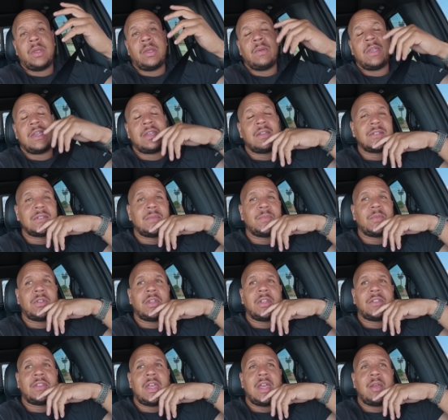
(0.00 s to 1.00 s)
week, something
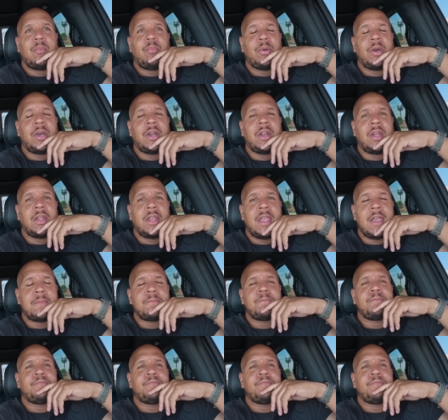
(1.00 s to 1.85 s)
like that. But yeah,